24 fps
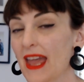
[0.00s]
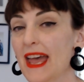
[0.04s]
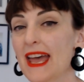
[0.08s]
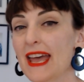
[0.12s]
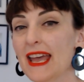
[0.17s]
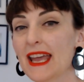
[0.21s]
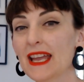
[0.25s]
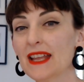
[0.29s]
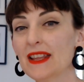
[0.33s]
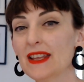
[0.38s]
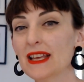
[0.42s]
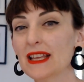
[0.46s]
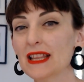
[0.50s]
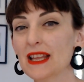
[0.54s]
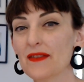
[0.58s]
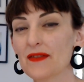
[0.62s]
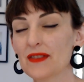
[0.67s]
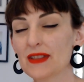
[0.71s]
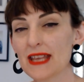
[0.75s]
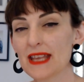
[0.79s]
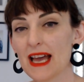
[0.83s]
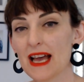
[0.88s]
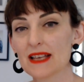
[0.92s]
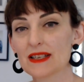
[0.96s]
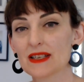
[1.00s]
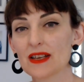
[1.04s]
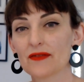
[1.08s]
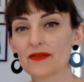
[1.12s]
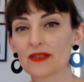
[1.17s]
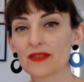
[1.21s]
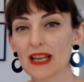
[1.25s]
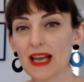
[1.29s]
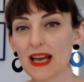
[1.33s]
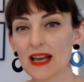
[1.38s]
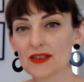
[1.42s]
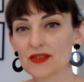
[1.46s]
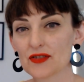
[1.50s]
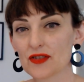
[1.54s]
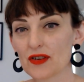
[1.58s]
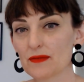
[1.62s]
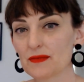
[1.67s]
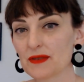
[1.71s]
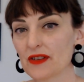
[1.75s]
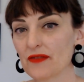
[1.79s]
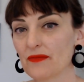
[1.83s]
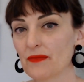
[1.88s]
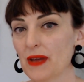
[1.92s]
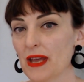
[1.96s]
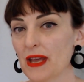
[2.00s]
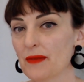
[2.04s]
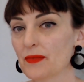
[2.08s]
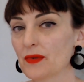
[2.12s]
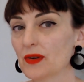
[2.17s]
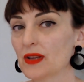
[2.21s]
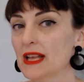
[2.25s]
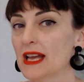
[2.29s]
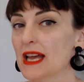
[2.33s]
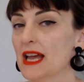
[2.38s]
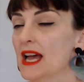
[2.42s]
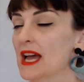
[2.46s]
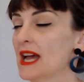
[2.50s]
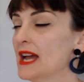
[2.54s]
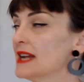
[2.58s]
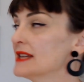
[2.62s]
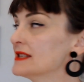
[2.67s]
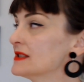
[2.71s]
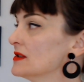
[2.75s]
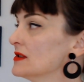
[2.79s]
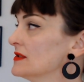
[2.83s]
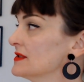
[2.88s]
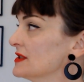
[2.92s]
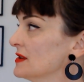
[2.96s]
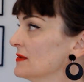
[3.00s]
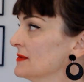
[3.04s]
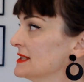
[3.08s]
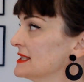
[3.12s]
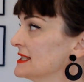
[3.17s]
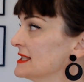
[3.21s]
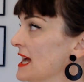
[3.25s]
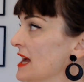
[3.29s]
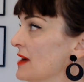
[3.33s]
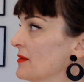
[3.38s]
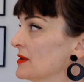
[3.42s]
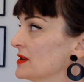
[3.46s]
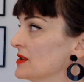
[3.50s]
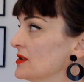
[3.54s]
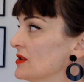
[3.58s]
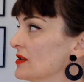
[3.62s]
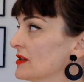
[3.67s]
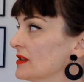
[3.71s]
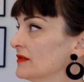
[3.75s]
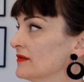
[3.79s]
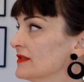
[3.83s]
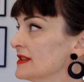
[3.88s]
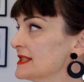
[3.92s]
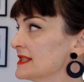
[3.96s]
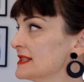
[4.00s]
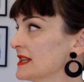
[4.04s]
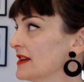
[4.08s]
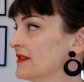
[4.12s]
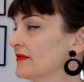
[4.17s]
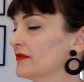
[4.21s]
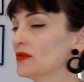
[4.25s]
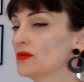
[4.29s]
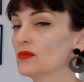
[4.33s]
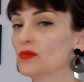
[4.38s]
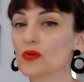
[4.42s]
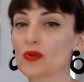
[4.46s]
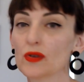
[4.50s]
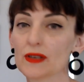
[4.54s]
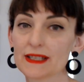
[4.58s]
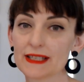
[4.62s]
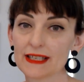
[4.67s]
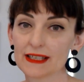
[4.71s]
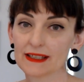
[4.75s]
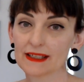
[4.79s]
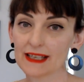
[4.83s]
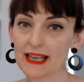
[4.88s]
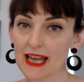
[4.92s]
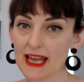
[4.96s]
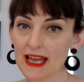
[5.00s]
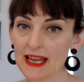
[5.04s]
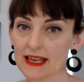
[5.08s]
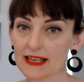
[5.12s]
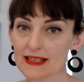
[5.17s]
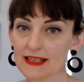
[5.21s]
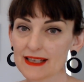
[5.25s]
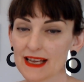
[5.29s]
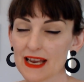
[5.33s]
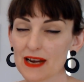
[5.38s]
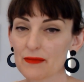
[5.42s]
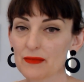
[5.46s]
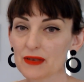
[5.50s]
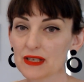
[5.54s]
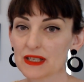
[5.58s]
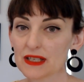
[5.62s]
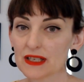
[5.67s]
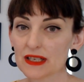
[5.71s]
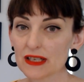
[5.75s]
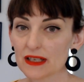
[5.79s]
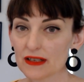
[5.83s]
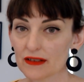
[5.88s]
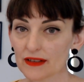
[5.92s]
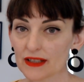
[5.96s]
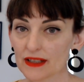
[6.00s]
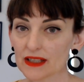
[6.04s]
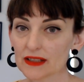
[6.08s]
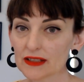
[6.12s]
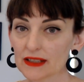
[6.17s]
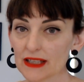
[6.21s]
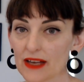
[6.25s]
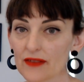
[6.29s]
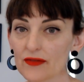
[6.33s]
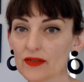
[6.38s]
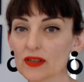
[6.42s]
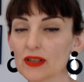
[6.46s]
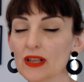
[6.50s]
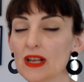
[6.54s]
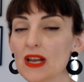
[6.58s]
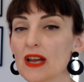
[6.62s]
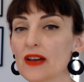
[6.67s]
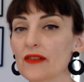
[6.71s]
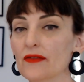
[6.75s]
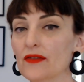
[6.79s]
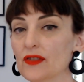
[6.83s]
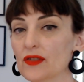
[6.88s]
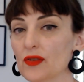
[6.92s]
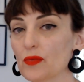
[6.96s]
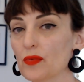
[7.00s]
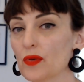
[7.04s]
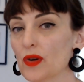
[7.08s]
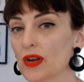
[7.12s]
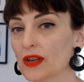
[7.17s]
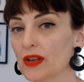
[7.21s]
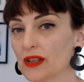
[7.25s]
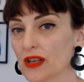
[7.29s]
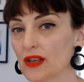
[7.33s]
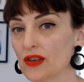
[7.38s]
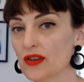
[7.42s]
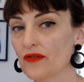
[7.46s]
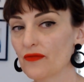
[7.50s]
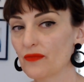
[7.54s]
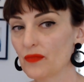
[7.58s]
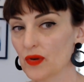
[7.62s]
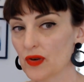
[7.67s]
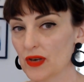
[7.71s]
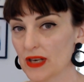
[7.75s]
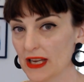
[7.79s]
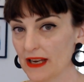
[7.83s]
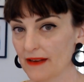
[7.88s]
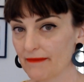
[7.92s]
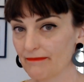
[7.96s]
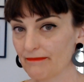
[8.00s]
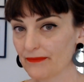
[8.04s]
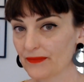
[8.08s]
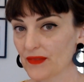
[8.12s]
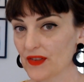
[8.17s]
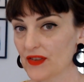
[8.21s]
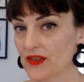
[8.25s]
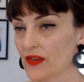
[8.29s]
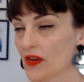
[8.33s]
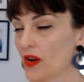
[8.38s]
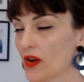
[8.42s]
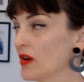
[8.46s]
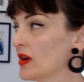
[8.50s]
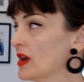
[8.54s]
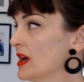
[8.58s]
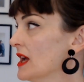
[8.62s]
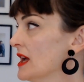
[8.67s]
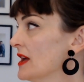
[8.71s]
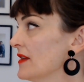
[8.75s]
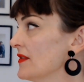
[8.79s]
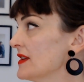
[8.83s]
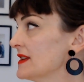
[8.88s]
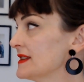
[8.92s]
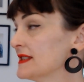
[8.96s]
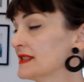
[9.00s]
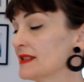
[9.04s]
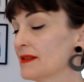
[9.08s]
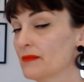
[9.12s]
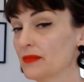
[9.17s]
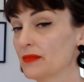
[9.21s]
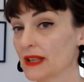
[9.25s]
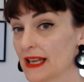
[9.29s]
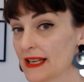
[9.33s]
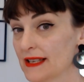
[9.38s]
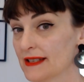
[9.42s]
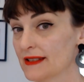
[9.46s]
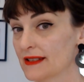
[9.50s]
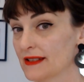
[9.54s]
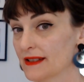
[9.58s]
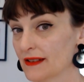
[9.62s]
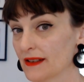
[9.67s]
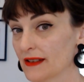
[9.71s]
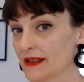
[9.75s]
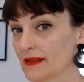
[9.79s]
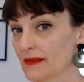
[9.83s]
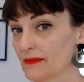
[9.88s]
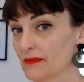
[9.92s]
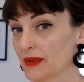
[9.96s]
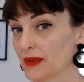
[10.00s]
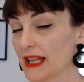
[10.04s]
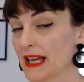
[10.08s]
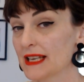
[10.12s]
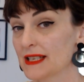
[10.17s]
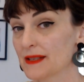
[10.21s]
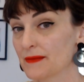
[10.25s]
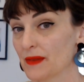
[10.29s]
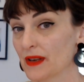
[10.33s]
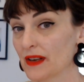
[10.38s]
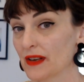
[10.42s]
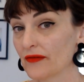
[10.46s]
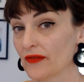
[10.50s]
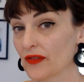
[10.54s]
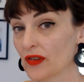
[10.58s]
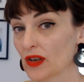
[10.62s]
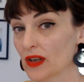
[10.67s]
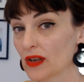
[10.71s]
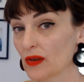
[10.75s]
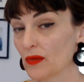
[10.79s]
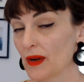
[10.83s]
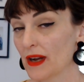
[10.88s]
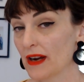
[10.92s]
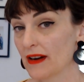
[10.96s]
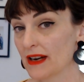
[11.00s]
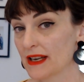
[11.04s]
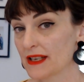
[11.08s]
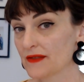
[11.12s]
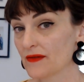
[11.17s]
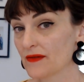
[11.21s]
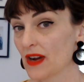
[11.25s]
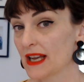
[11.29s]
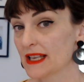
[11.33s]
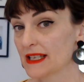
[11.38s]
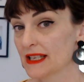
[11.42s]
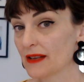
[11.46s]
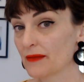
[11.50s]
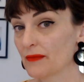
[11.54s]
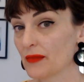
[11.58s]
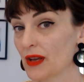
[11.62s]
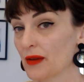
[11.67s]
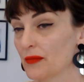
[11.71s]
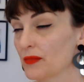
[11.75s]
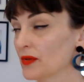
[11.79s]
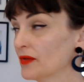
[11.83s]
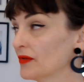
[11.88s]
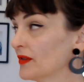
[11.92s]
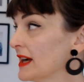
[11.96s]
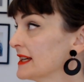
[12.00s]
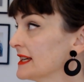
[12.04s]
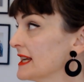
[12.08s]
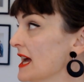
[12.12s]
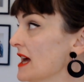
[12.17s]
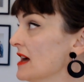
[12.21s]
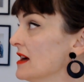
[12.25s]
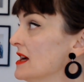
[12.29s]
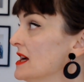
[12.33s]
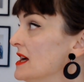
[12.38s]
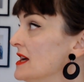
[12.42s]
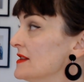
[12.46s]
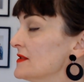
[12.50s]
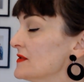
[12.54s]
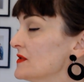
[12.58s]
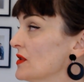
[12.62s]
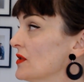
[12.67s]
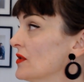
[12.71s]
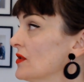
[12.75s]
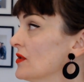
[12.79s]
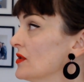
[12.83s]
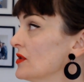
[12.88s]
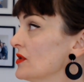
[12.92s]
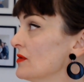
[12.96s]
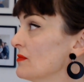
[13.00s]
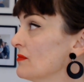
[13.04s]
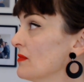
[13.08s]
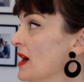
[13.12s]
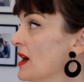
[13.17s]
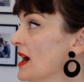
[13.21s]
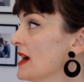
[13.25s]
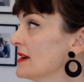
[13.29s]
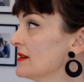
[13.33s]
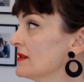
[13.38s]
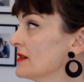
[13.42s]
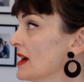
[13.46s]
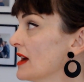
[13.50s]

in the 11th house of large groups of people. It's also a day when you can receive rewards and gains at a material level for the work that you've put in. So this is a blessed placement for Aquarius rising people right now. So you might